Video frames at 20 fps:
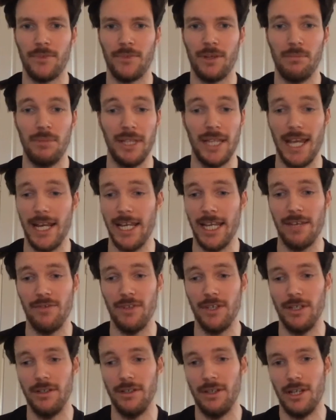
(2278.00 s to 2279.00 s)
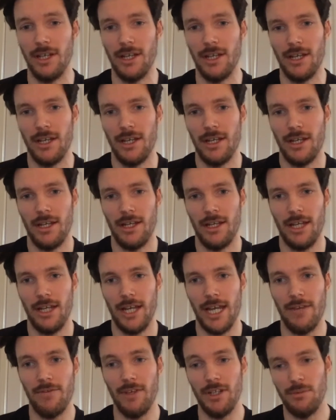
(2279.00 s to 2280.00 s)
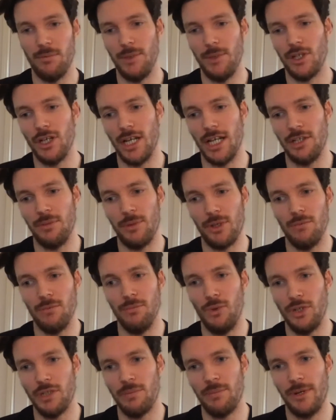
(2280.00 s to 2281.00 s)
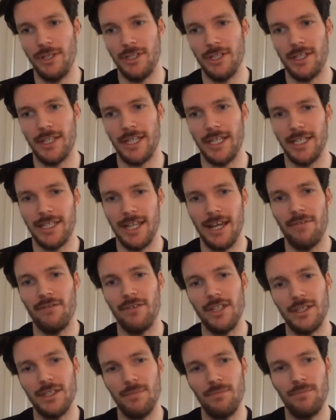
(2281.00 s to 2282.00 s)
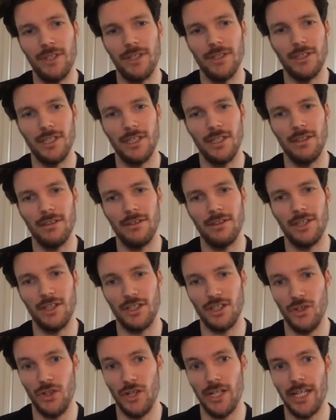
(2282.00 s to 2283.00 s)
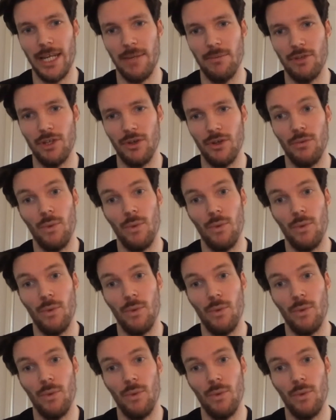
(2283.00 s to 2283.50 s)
But then even as you become more experienced, I think it's definitely something to sort of keep doing